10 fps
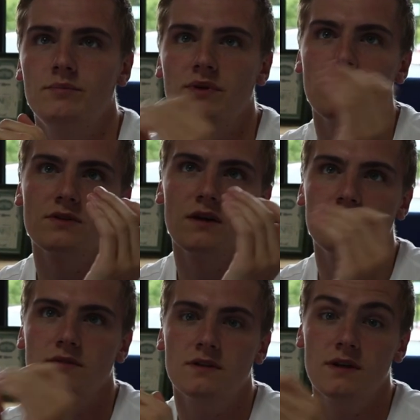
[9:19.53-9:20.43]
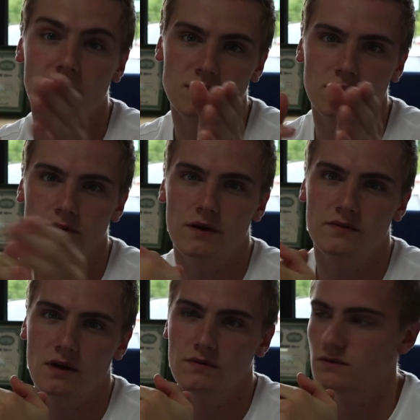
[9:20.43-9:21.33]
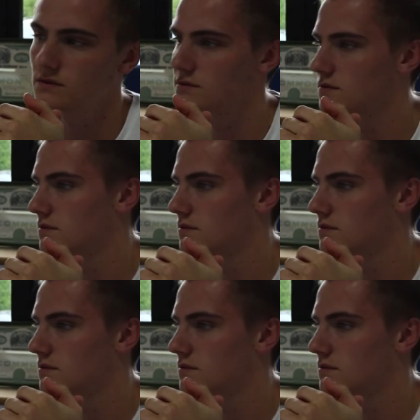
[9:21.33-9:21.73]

But no Thai food. So next week we'll go for Thai food.